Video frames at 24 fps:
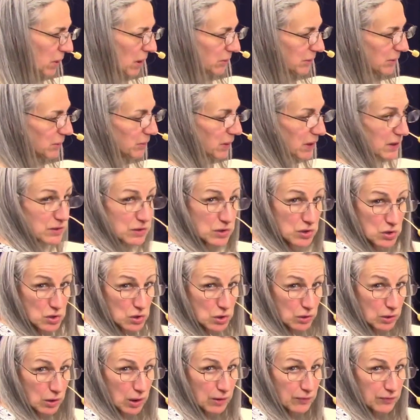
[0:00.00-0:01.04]
probably best to
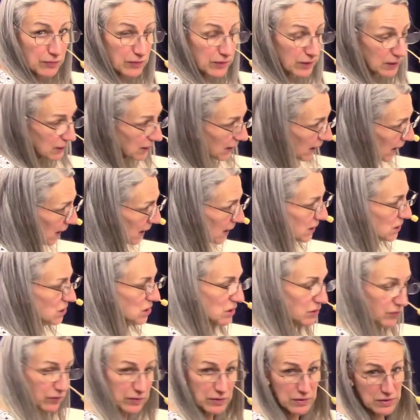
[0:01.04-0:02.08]
turn off the light
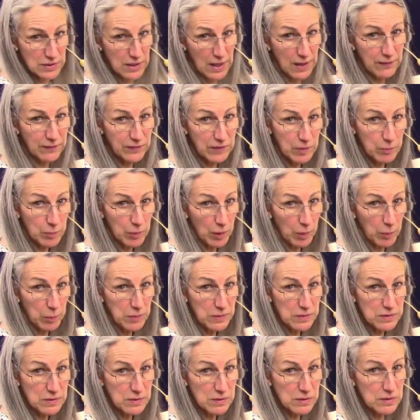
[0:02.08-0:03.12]
just for safety
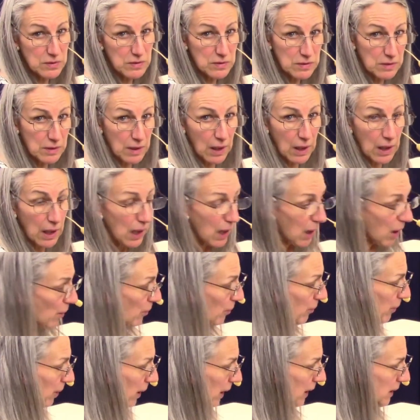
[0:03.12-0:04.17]
purposes.
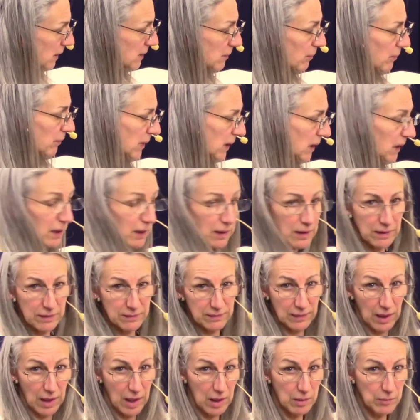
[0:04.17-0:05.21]
But
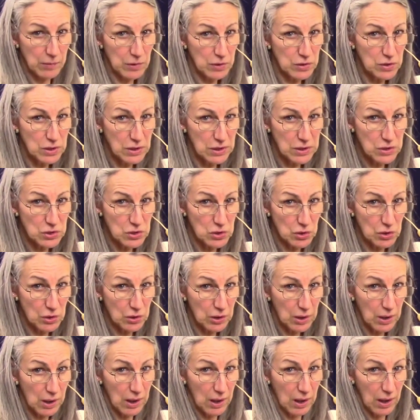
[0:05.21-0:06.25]
because I'm your
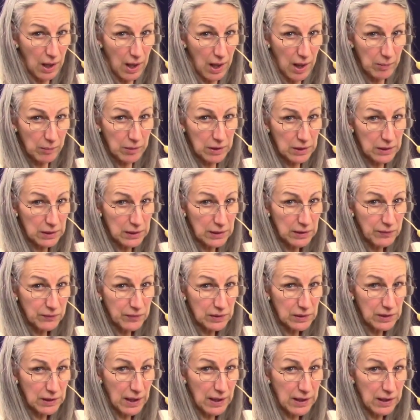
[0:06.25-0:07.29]
teacher, I'm going to leave
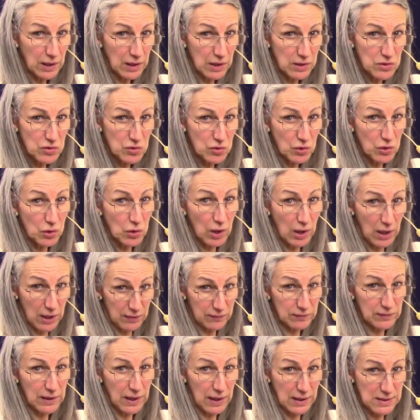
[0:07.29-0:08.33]
the light on so you
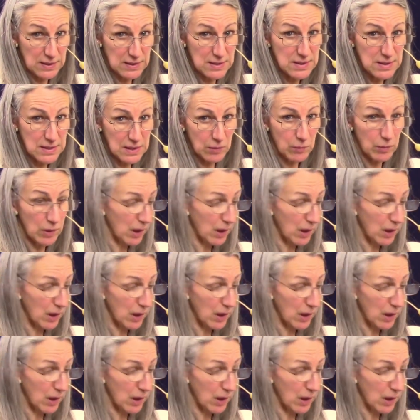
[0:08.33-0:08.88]
have light to see